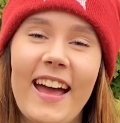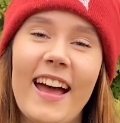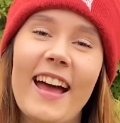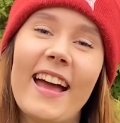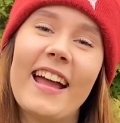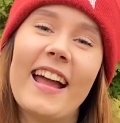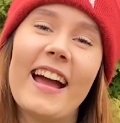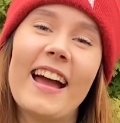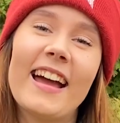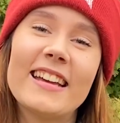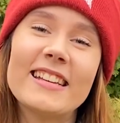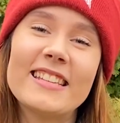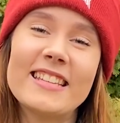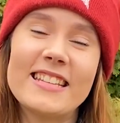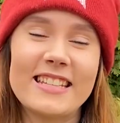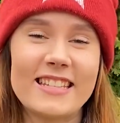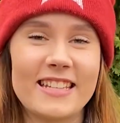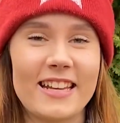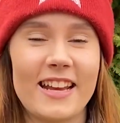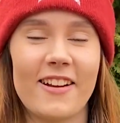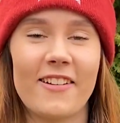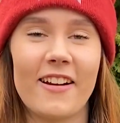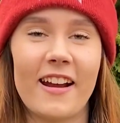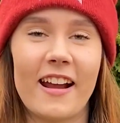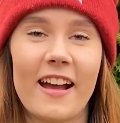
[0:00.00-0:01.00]
Hi guys,
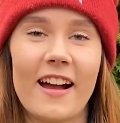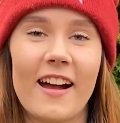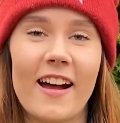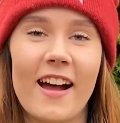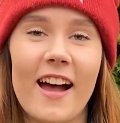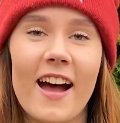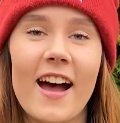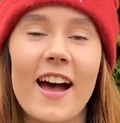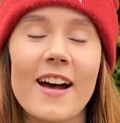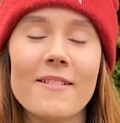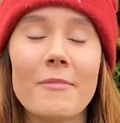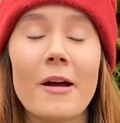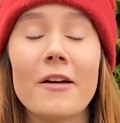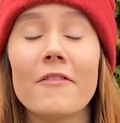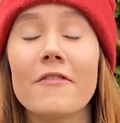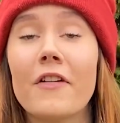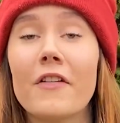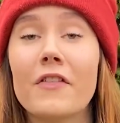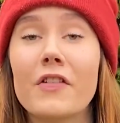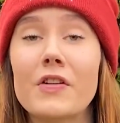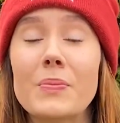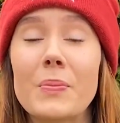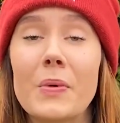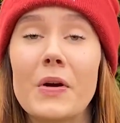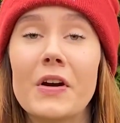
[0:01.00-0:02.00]
it's Erica. My
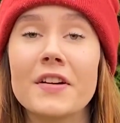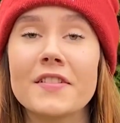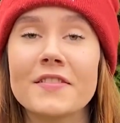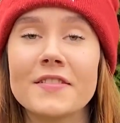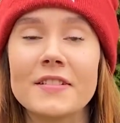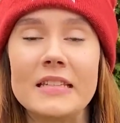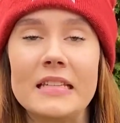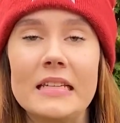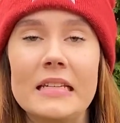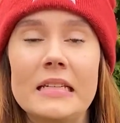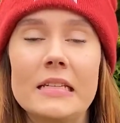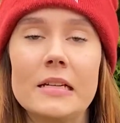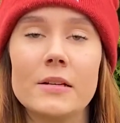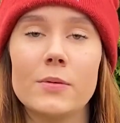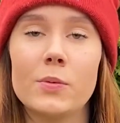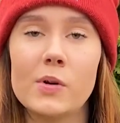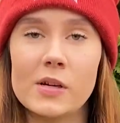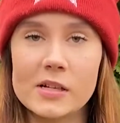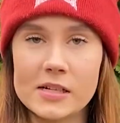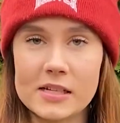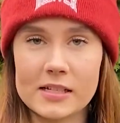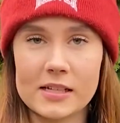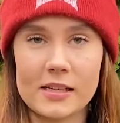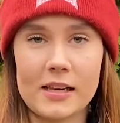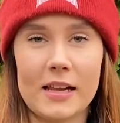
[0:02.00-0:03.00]
favorite part of the season
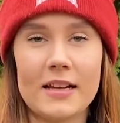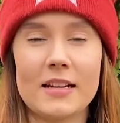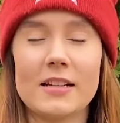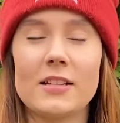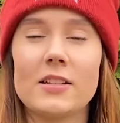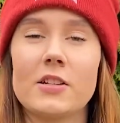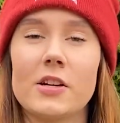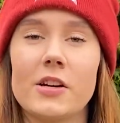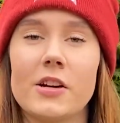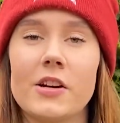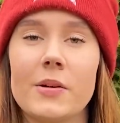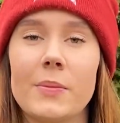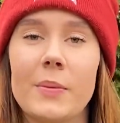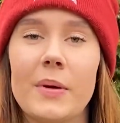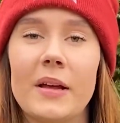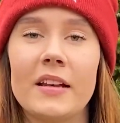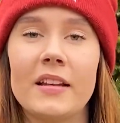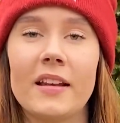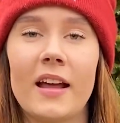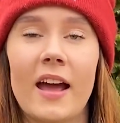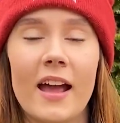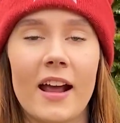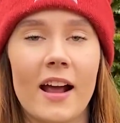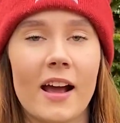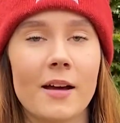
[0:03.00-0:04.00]
was Tulane's
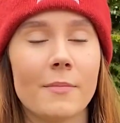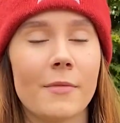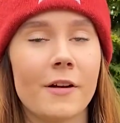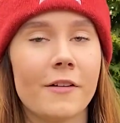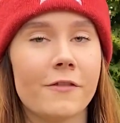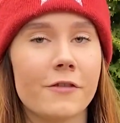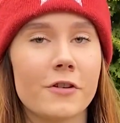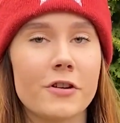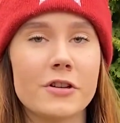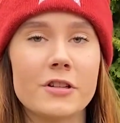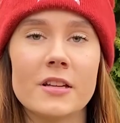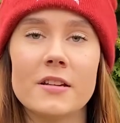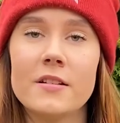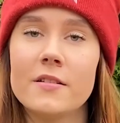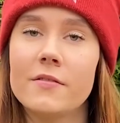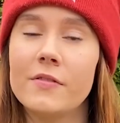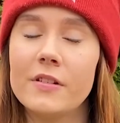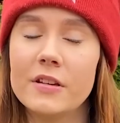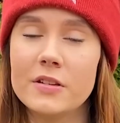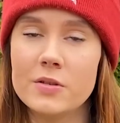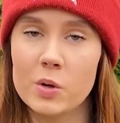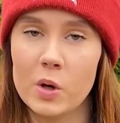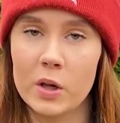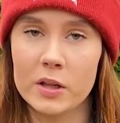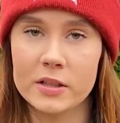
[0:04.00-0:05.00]
tournament. I got my first
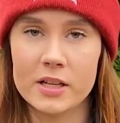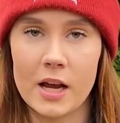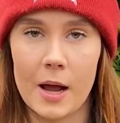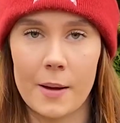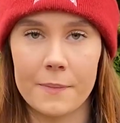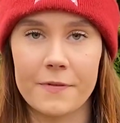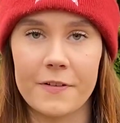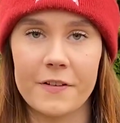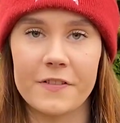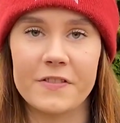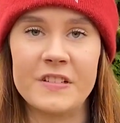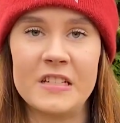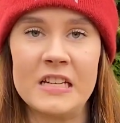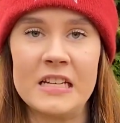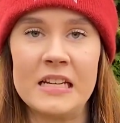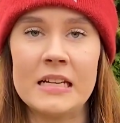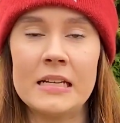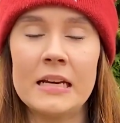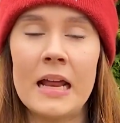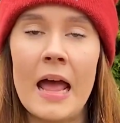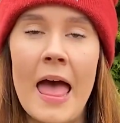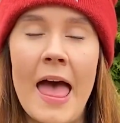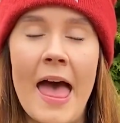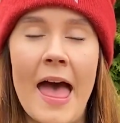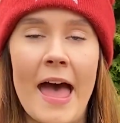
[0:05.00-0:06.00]
individual top
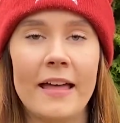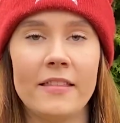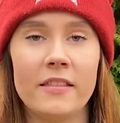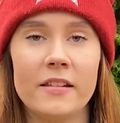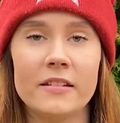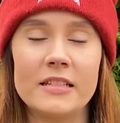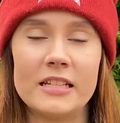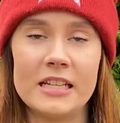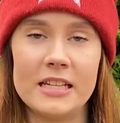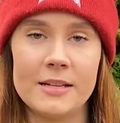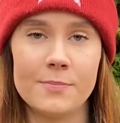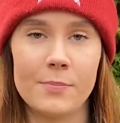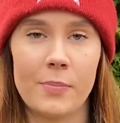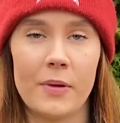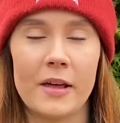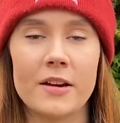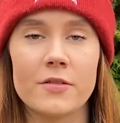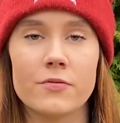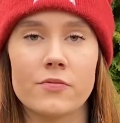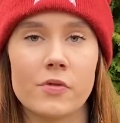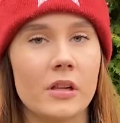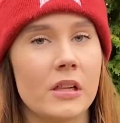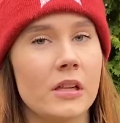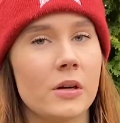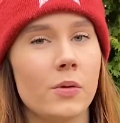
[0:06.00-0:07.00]
15 and the team
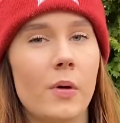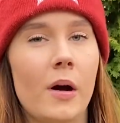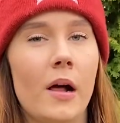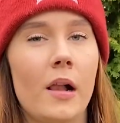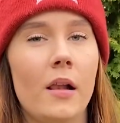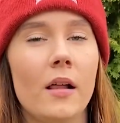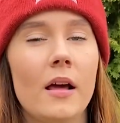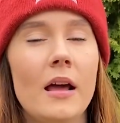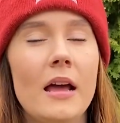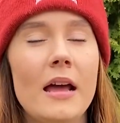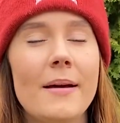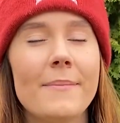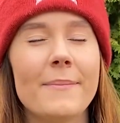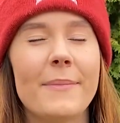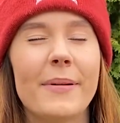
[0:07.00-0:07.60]
played really well.